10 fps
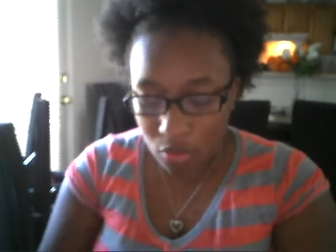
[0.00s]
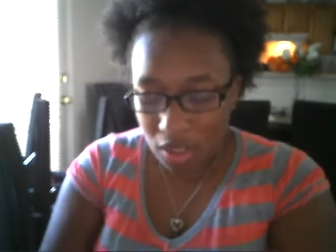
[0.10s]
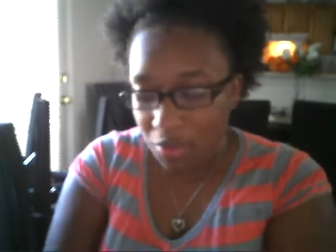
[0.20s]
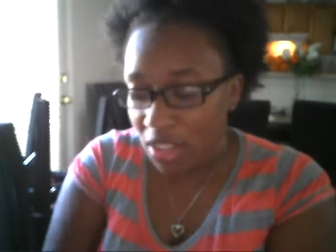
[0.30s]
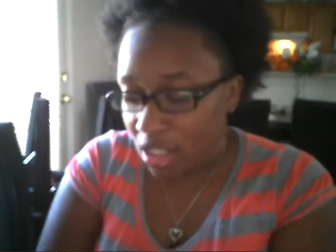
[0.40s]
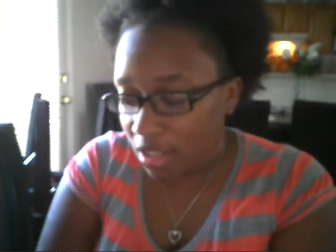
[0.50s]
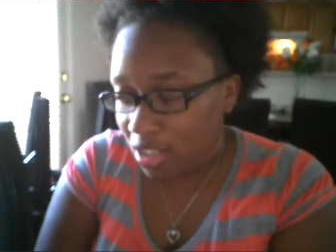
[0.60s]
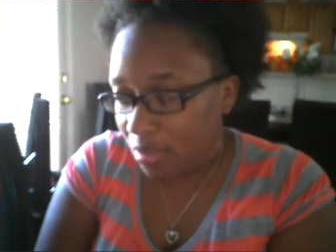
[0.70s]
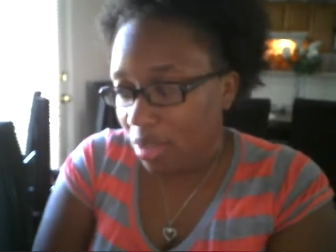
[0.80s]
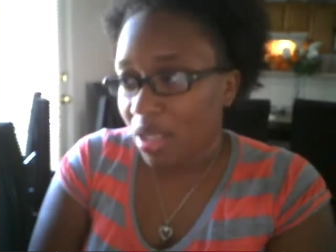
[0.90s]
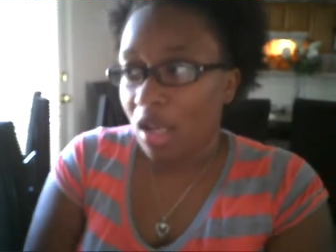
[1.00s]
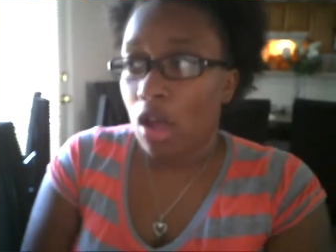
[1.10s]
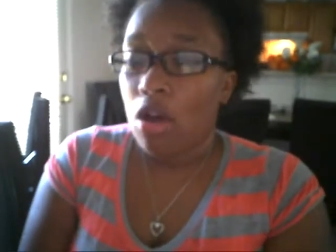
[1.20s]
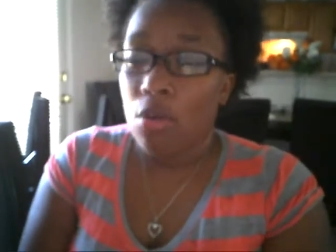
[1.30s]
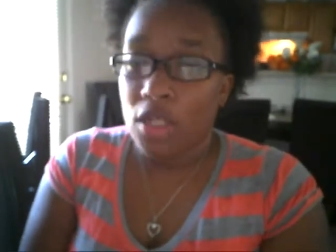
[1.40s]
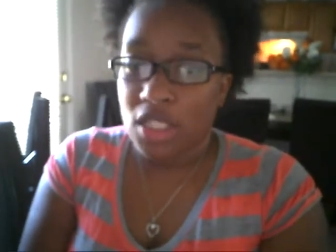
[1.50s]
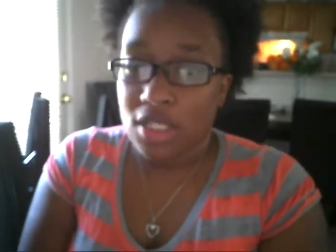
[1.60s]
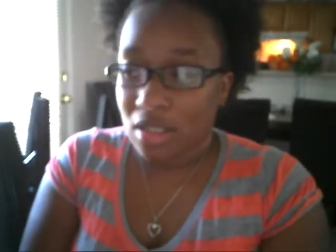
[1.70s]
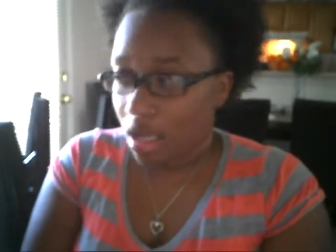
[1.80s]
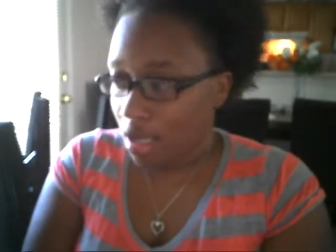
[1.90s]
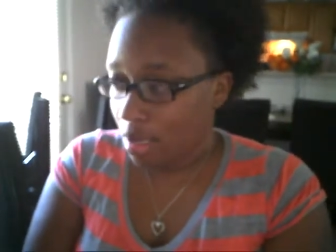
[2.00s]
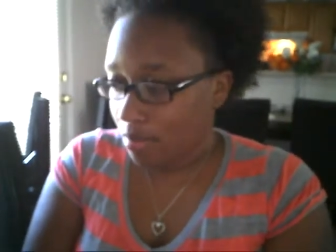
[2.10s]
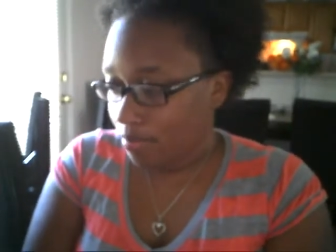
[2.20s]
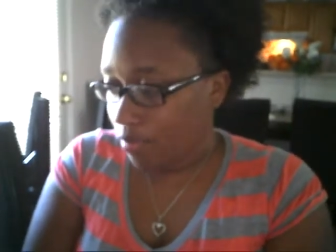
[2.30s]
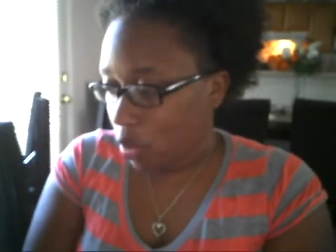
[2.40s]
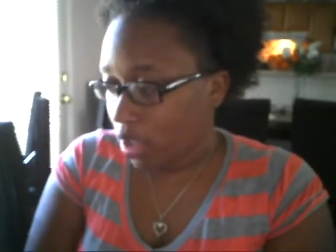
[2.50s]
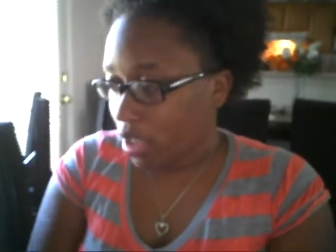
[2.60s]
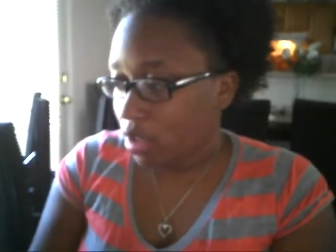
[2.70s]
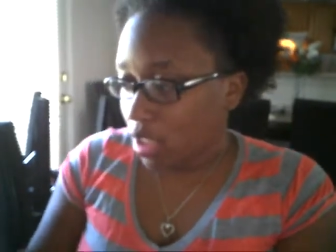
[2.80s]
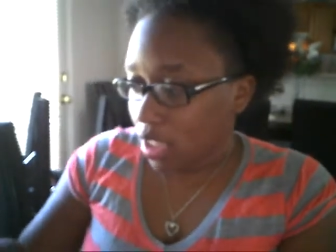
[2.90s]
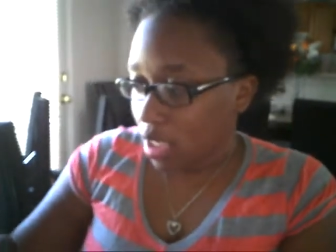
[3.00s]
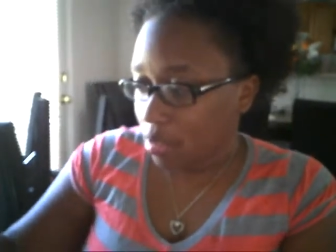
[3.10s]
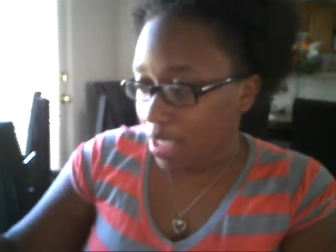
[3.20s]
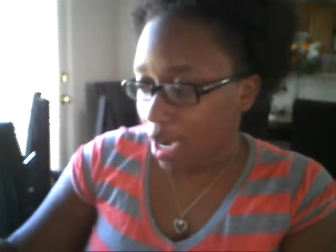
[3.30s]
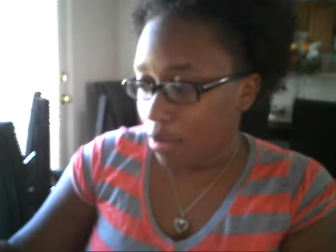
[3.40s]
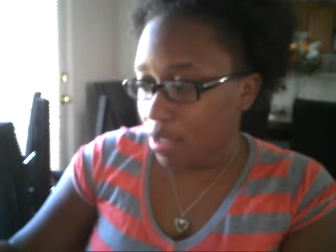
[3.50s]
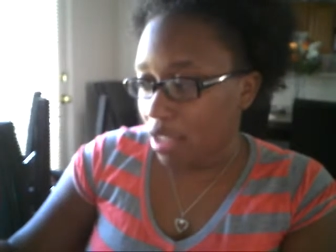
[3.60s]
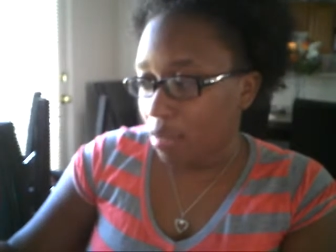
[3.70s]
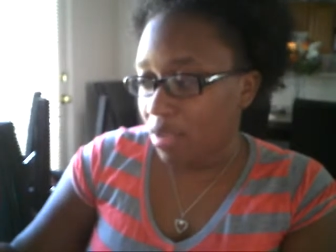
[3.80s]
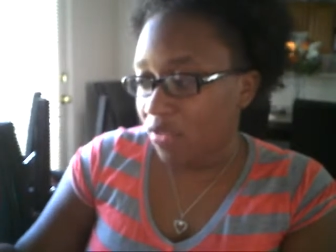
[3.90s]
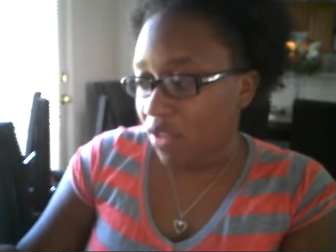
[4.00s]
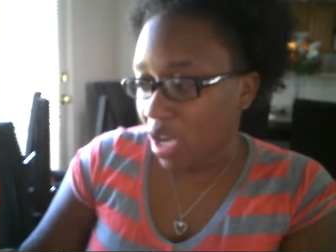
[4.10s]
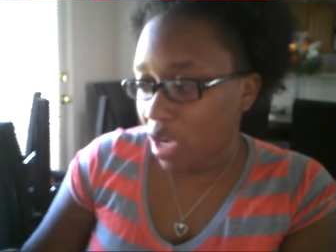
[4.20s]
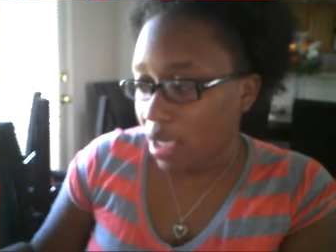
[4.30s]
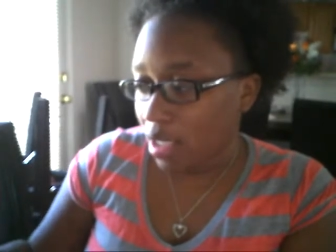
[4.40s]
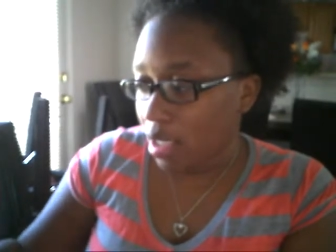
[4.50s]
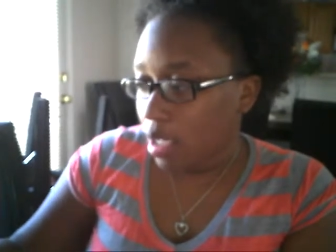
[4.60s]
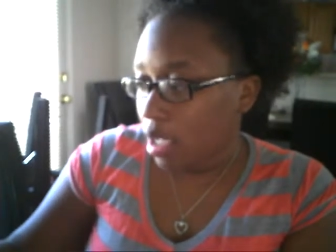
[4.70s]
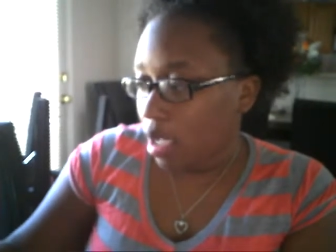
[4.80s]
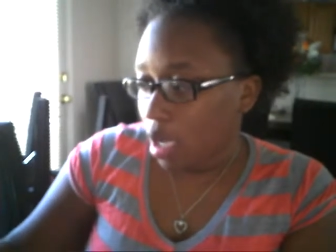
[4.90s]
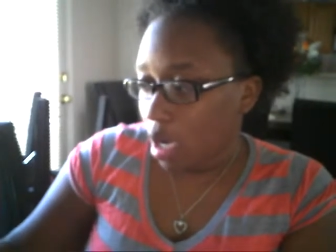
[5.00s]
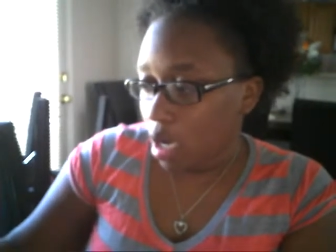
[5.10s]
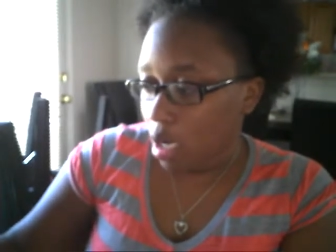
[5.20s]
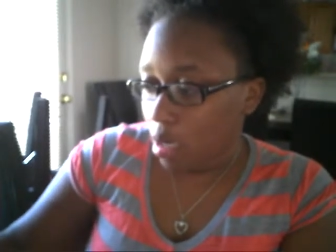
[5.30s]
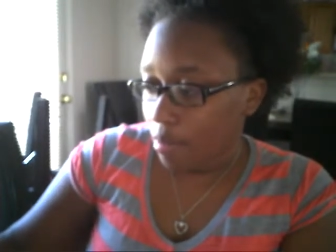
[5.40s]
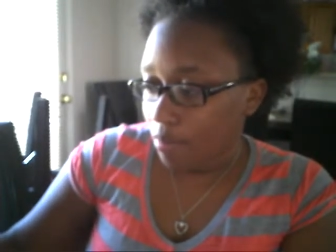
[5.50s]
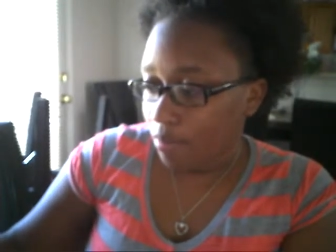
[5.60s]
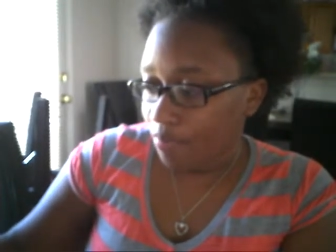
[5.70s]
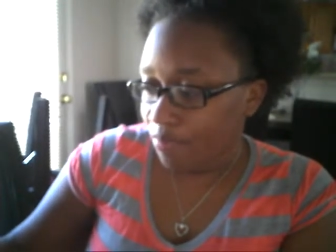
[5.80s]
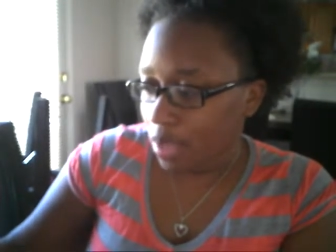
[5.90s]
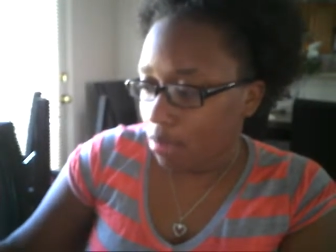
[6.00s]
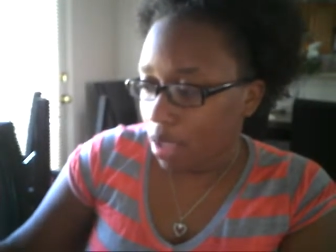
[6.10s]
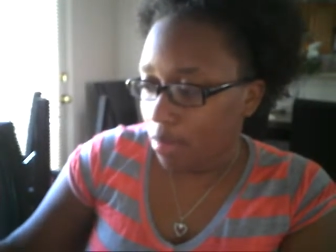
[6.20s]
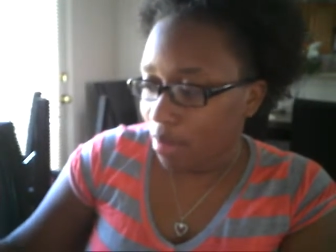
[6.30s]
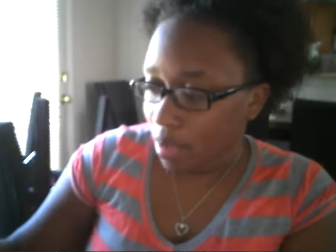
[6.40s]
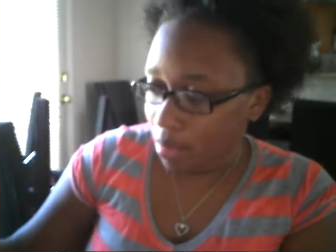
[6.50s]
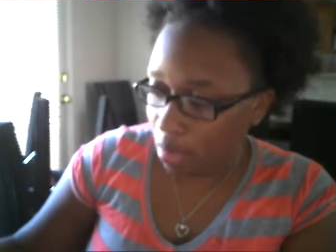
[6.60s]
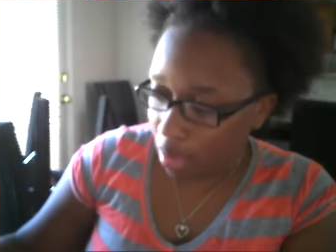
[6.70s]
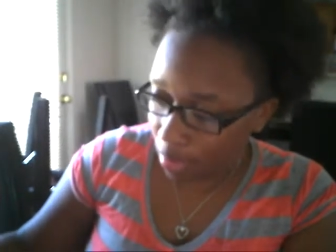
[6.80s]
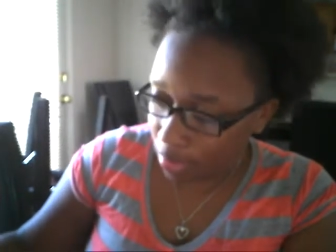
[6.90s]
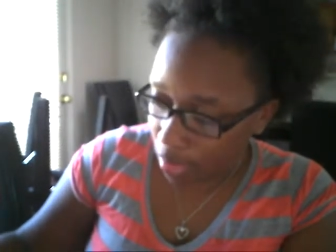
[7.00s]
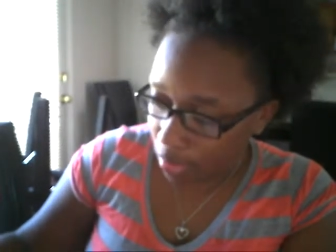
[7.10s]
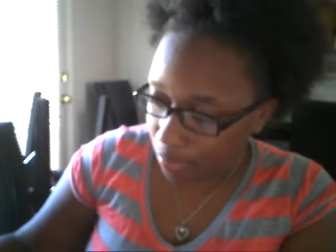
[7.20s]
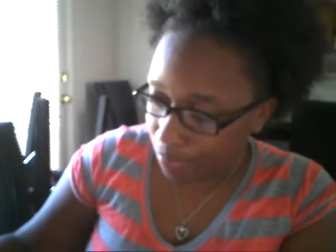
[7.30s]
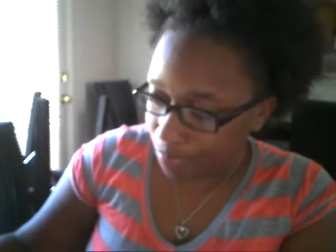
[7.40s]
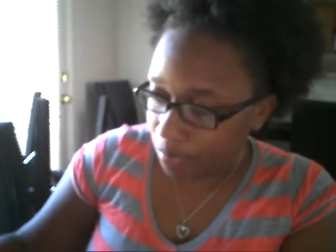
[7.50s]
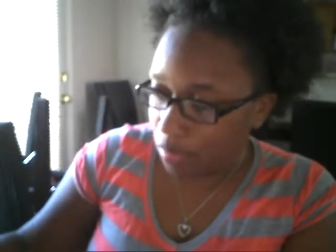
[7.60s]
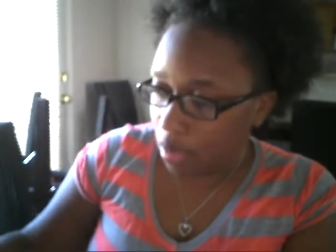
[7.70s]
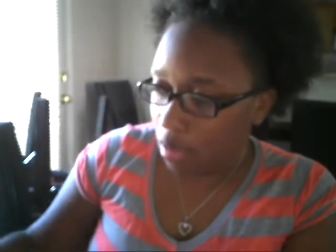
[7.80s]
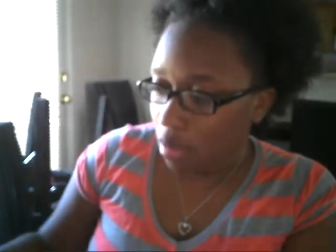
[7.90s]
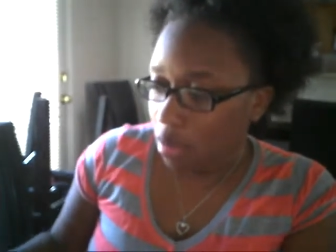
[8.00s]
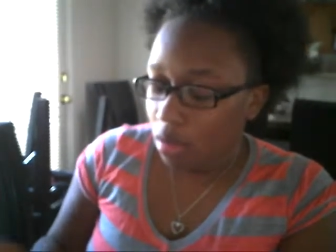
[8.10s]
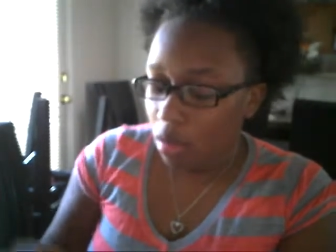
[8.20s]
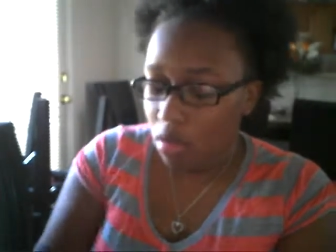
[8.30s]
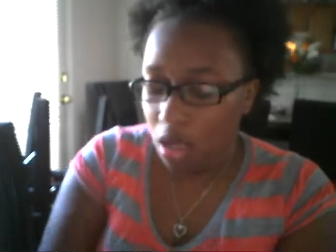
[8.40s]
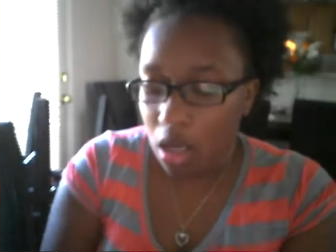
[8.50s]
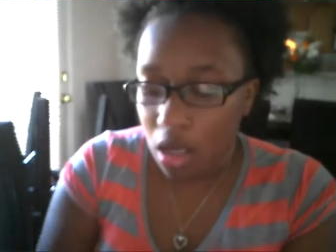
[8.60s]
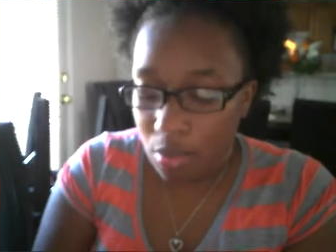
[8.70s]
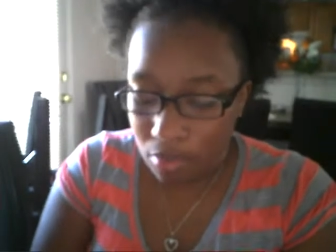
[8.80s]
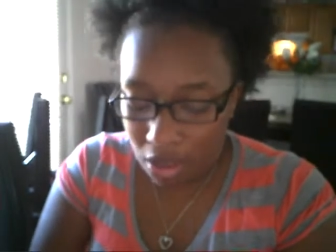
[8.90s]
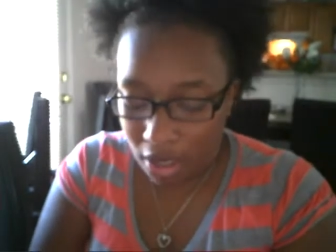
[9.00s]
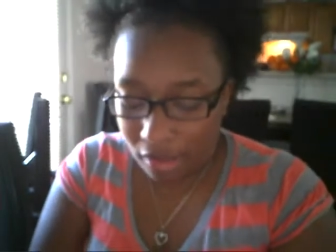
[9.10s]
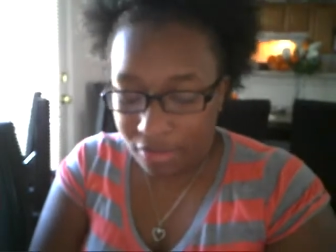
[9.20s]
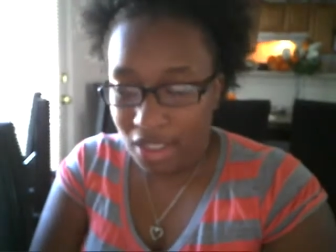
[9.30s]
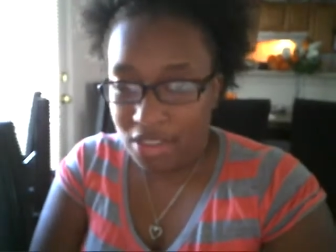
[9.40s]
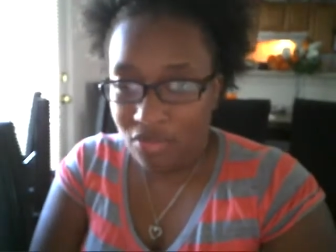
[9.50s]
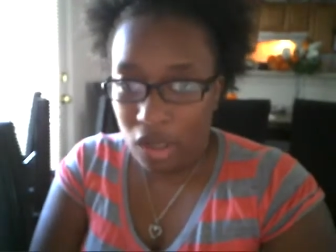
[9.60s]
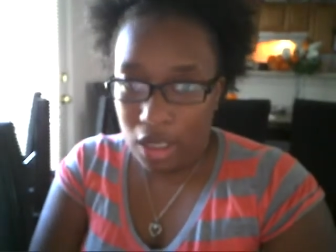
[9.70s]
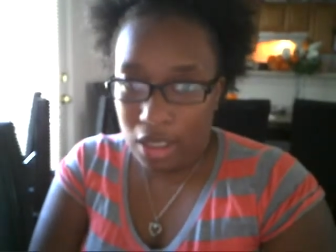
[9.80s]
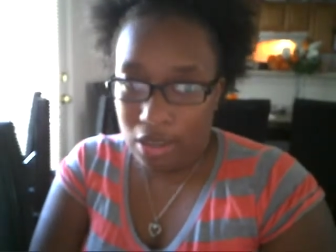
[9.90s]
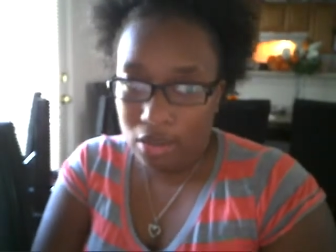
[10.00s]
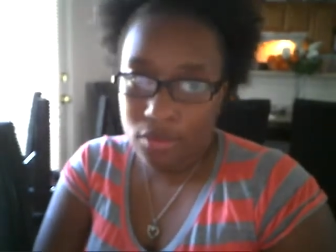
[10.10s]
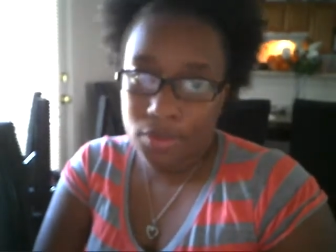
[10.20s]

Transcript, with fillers: When I went to talk to them, they were like, oh, we're just um, working on the cell towers. It'll be fine um, blah, blah, blah, blah, blah. So um, I don't think it's fine.